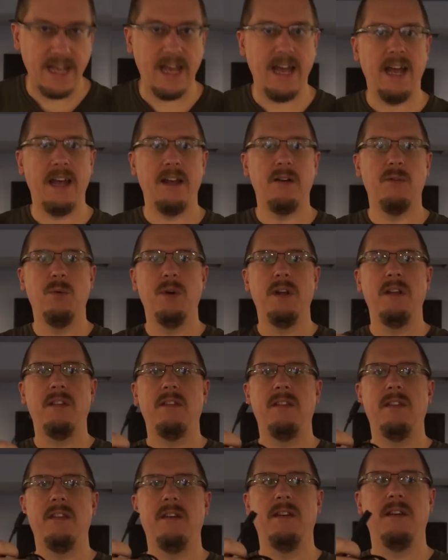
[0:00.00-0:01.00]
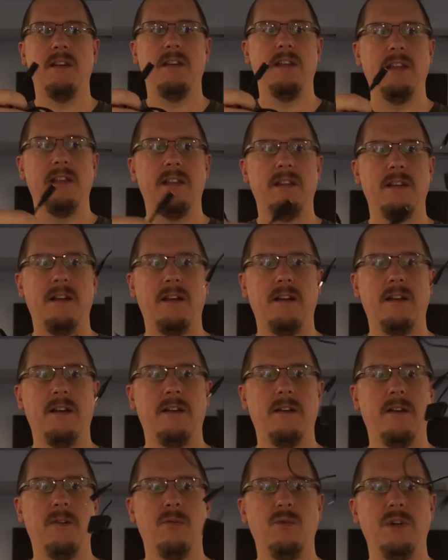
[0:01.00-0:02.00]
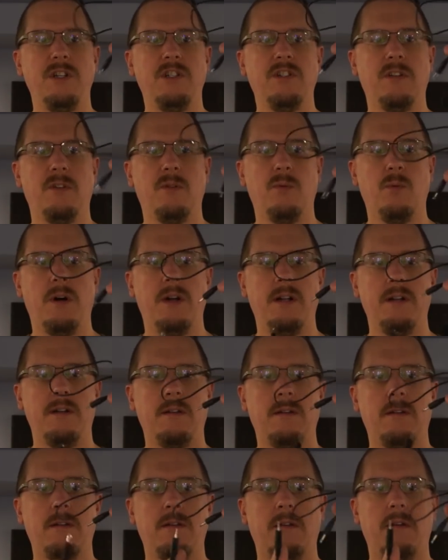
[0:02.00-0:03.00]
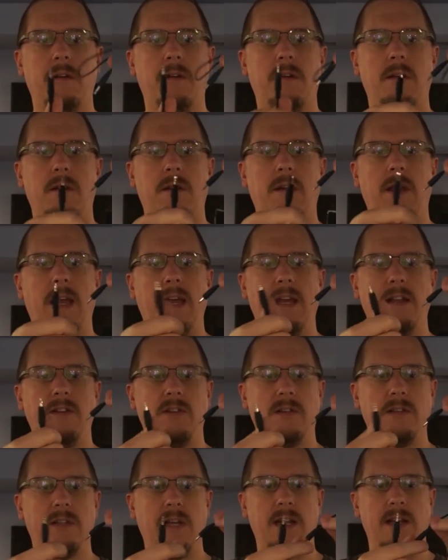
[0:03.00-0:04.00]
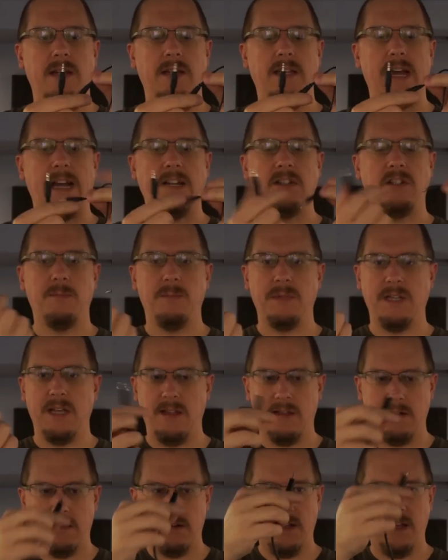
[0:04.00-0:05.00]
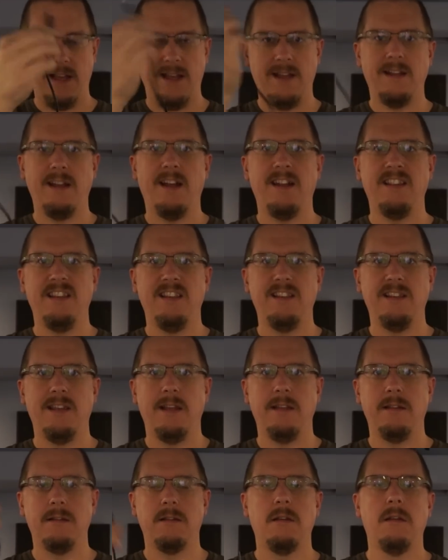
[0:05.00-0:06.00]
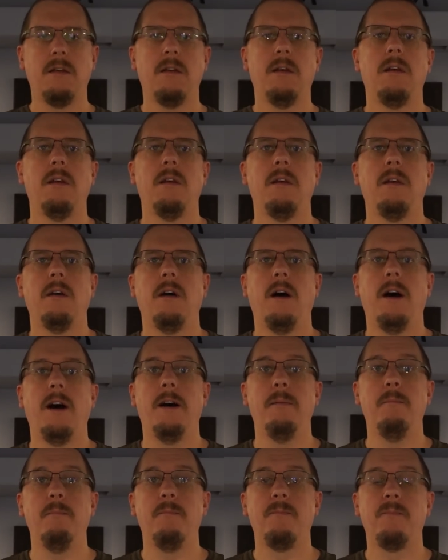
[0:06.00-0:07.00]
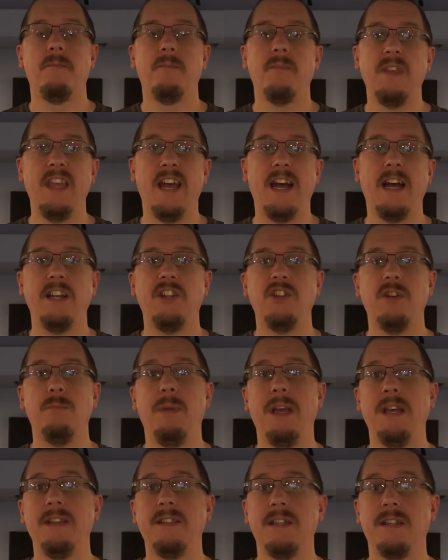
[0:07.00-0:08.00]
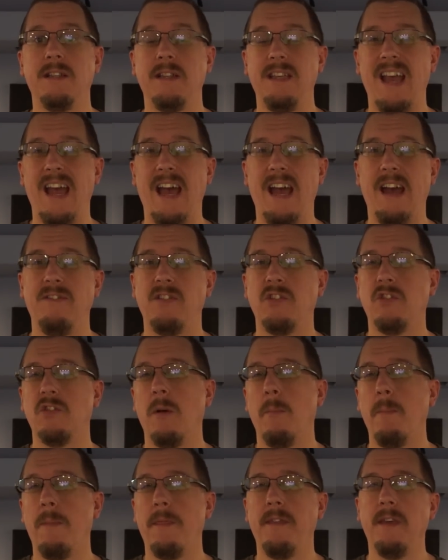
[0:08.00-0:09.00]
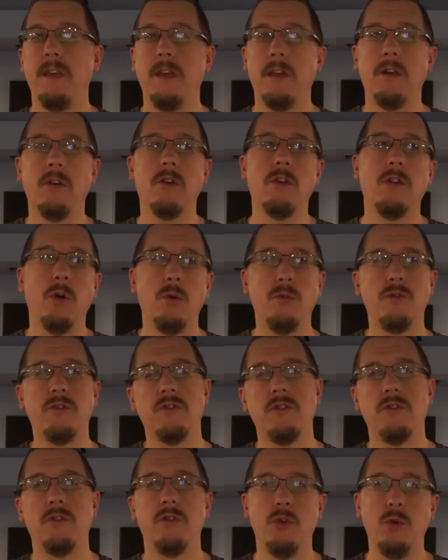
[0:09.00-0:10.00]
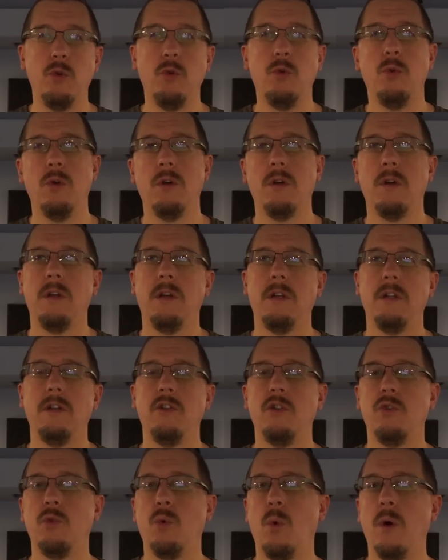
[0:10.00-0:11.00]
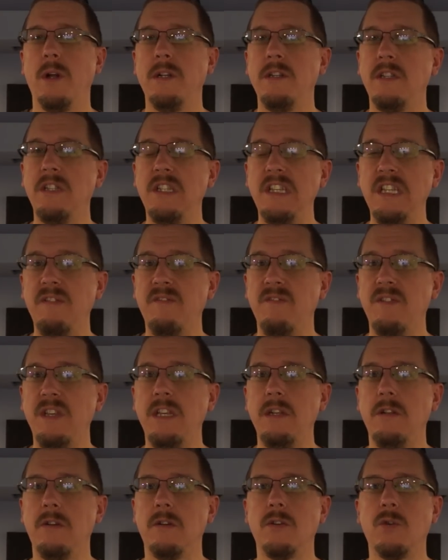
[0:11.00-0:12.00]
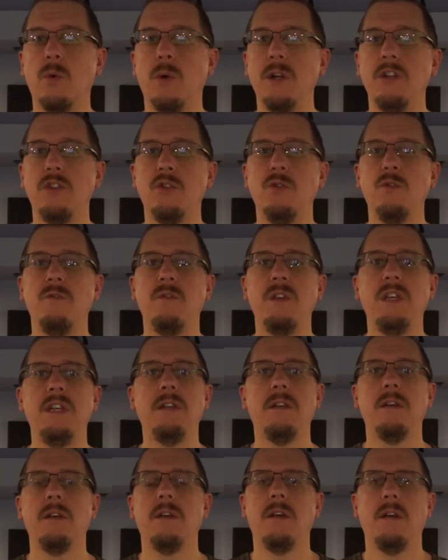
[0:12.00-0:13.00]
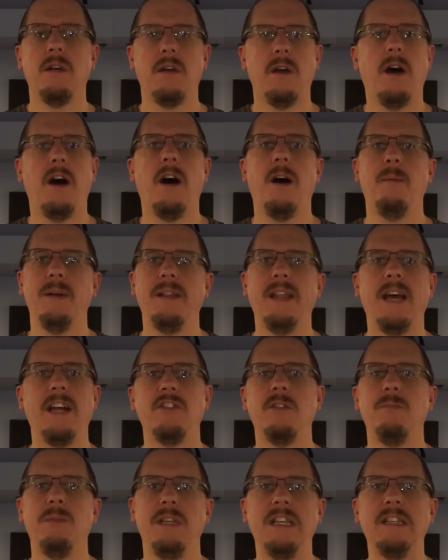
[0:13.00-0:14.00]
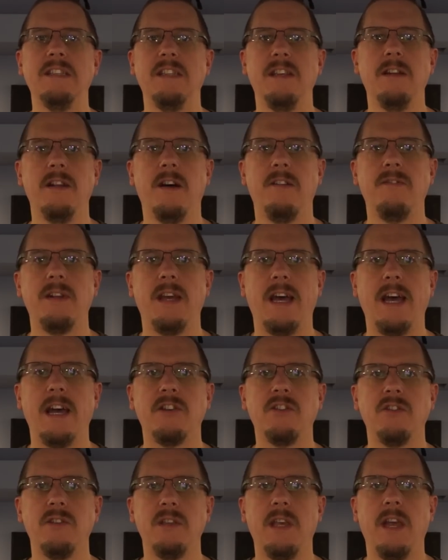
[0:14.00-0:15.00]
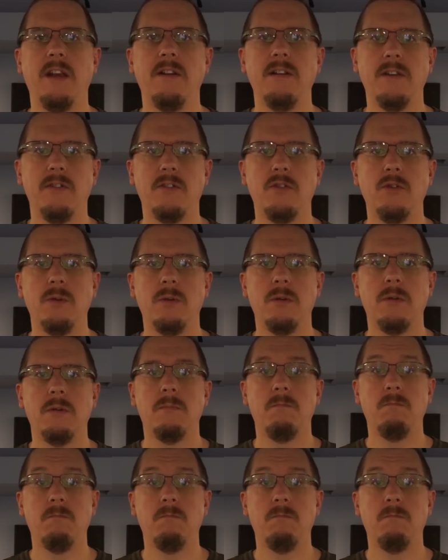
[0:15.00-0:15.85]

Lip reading: that with the original one and just kind of attach them together, not these ends, yeah, I should basically have something closer to 20 feet or 22 feet, and that should be easily enough to actually carry it through.